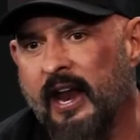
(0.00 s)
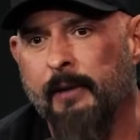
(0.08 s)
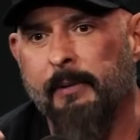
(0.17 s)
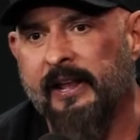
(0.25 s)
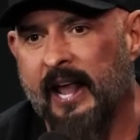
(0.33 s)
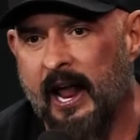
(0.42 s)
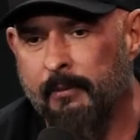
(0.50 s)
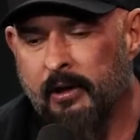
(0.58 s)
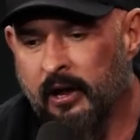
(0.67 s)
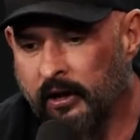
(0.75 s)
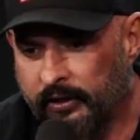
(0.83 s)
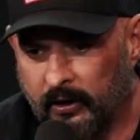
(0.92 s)
Then it became
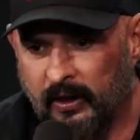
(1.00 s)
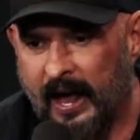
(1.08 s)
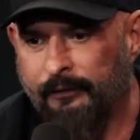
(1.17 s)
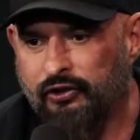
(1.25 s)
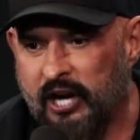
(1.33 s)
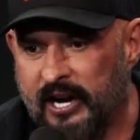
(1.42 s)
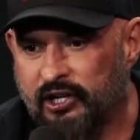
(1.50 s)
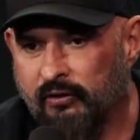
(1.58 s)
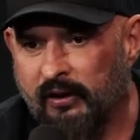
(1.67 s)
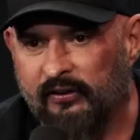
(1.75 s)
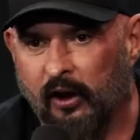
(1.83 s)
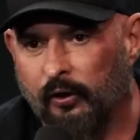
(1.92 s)
the life
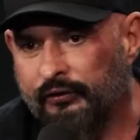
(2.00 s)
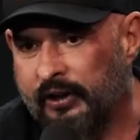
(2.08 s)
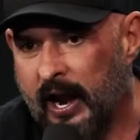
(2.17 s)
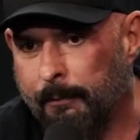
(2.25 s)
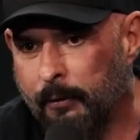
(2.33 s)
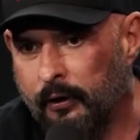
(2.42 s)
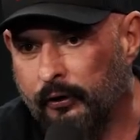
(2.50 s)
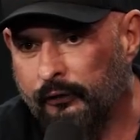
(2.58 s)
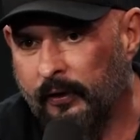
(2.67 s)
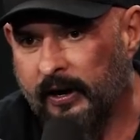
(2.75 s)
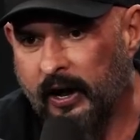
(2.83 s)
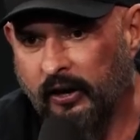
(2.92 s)
changing results that I produced
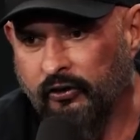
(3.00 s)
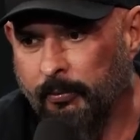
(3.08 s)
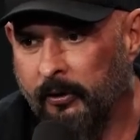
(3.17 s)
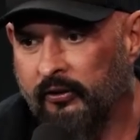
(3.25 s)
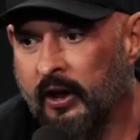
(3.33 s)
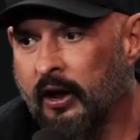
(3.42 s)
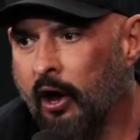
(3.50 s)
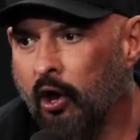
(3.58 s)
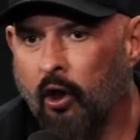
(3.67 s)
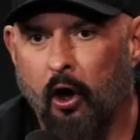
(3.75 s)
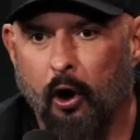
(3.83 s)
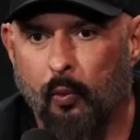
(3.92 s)
for the customers,
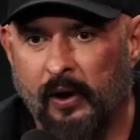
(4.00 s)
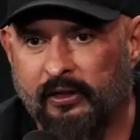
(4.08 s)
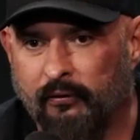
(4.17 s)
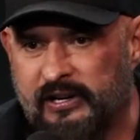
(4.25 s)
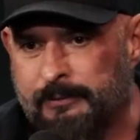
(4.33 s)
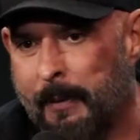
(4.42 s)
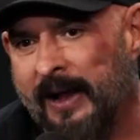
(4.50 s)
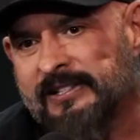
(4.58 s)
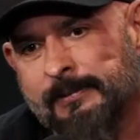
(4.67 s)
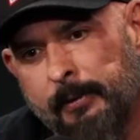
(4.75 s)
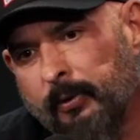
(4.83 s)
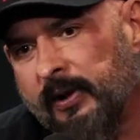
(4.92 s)
along with the
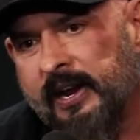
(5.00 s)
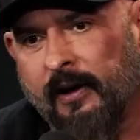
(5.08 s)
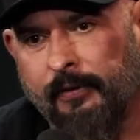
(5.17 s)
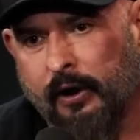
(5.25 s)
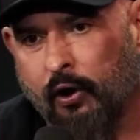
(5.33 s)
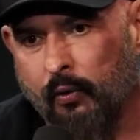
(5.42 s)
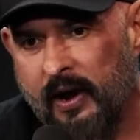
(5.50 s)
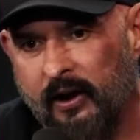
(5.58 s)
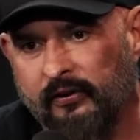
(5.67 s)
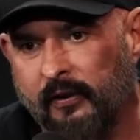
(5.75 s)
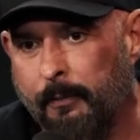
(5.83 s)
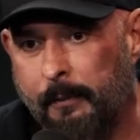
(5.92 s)
responsibility of the
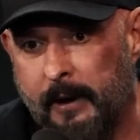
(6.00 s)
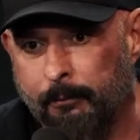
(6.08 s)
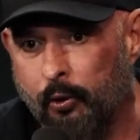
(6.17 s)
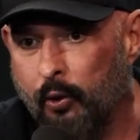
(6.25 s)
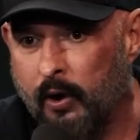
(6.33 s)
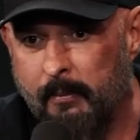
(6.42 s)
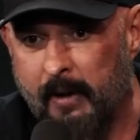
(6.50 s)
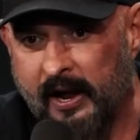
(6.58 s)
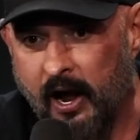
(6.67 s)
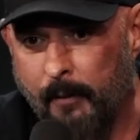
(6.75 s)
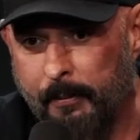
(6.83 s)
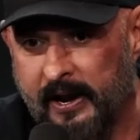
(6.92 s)
careers of the people who were in my
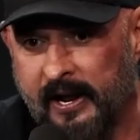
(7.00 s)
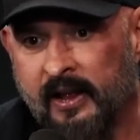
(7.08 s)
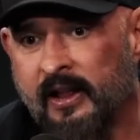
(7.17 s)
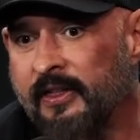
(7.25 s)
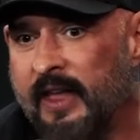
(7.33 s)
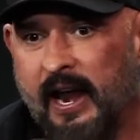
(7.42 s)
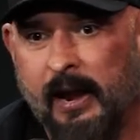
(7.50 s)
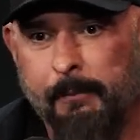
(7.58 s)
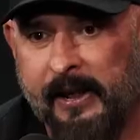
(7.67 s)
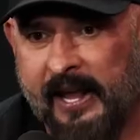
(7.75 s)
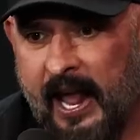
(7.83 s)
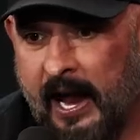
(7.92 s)
company. Then it
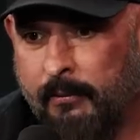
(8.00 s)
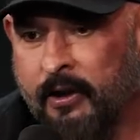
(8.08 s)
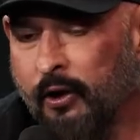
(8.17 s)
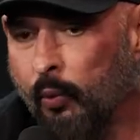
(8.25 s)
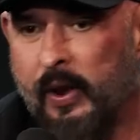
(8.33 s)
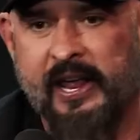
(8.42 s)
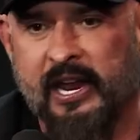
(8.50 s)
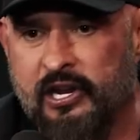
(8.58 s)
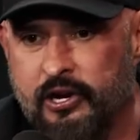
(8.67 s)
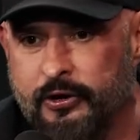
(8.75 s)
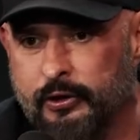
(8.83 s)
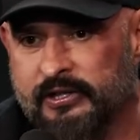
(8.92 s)
became we can
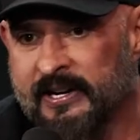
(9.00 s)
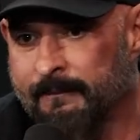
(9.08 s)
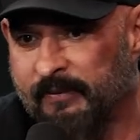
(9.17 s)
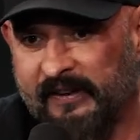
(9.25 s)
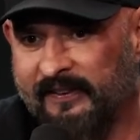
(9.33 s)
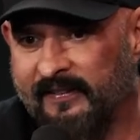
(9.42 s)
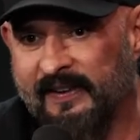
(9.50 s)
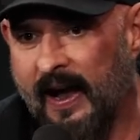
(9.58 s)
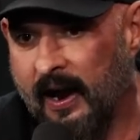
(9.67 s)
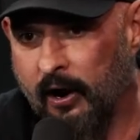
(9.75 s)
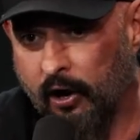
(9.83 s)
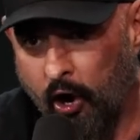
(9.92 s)
use this
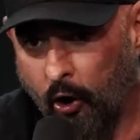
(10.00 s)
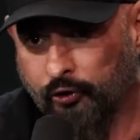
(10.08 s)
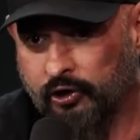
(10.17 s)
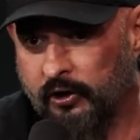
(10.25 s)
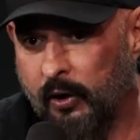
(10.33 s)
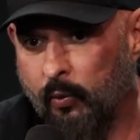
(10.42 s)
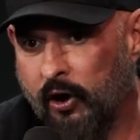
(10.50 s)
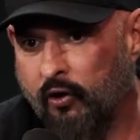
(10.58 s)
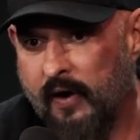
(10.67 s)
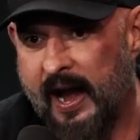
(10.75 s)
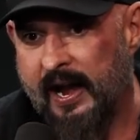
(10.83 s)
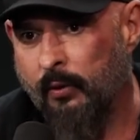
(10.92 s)
entire culture that we're
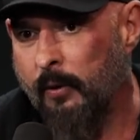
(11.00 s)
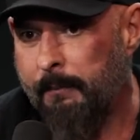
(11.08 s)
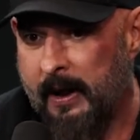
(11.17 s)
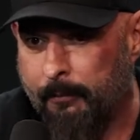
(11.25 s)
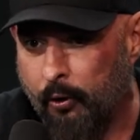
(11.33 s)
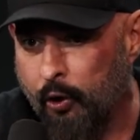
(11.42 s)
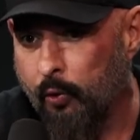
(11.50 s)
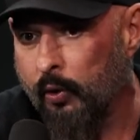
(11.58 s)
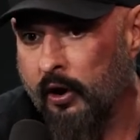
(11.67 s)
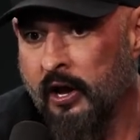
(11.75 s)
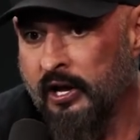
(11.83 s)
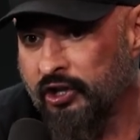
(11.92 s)
creating with people who
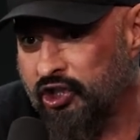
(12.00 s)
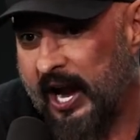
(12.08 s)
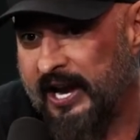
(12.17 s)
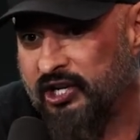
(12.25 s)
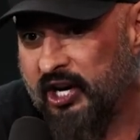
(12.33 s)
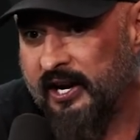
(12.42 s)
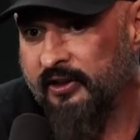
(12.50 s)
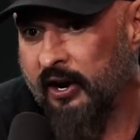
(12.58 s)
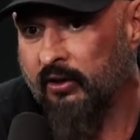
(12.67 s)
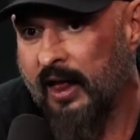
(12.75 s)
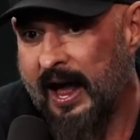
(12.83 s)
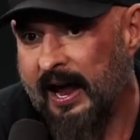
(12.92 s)
were changing
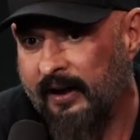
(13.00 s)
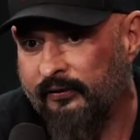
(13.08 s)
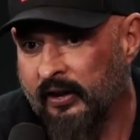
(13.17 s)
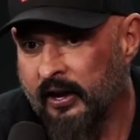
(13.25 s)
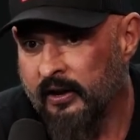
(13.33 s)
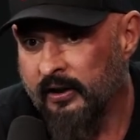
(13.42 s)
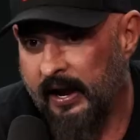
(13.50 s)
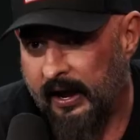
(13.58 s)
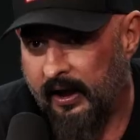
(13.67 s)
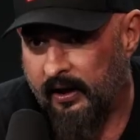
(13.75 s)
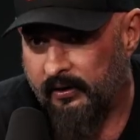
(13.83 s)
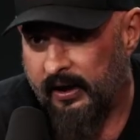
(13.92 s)
their lives
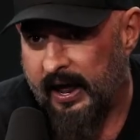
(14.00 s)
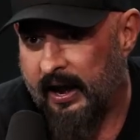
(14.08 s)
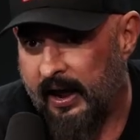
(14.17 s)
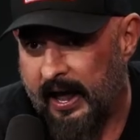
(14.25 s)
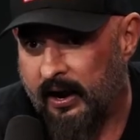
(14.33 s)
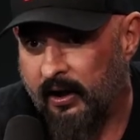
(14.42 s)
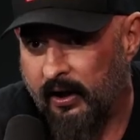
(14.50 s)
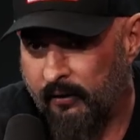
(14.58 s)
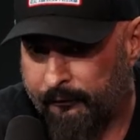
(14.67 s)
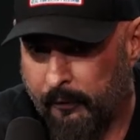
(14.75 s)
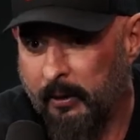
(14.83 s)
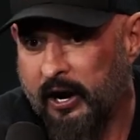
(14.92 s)
at a, at a,
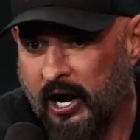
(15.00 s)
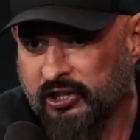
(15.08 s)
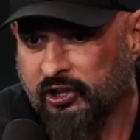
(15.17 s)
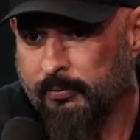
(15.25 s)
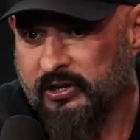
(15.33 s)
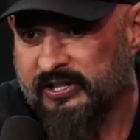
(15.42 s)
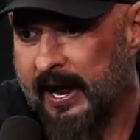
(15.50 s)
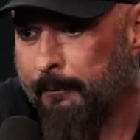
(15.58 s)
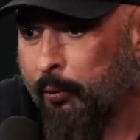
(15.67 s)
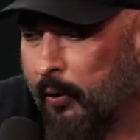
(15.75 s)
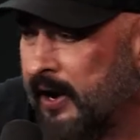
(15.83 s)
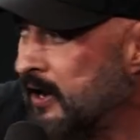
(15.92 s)
from a customer
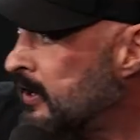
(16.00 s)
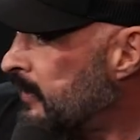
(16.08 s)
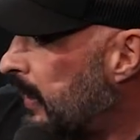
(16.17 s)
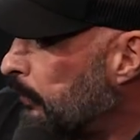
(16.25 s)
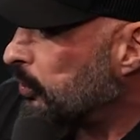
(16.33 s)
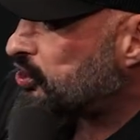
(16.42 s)
standpoint, and we're